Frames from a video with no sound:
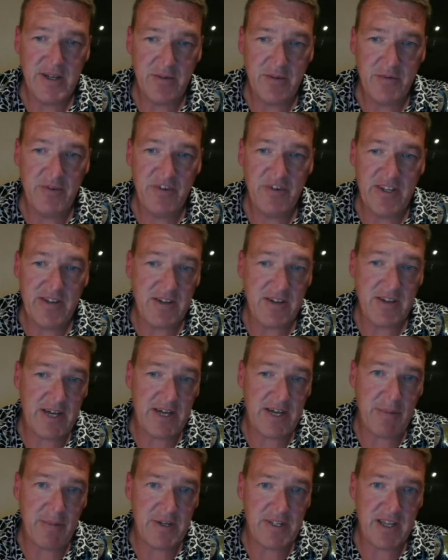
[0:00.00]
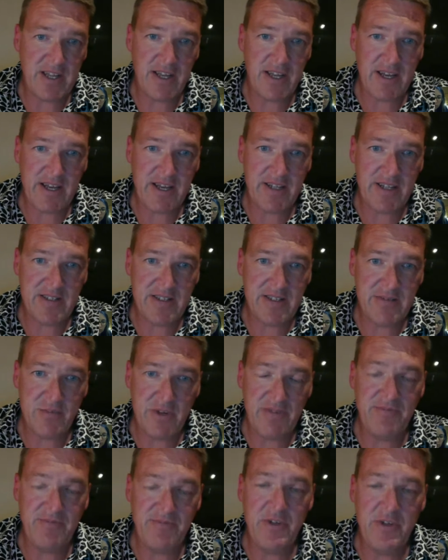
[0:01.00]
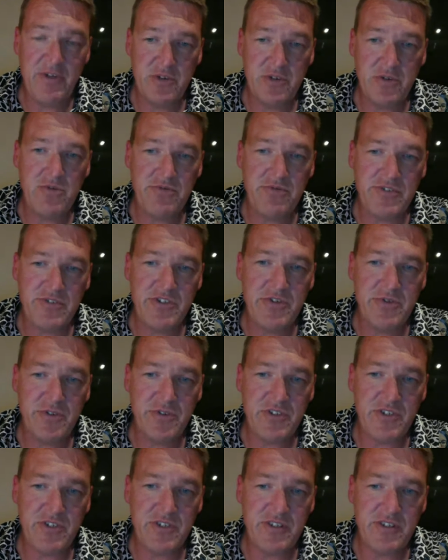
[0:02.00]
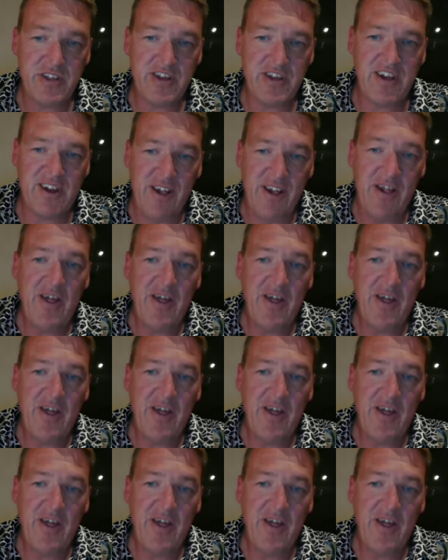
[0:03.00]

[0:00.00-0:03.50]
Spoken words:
within a couple of decades we've used all the resources that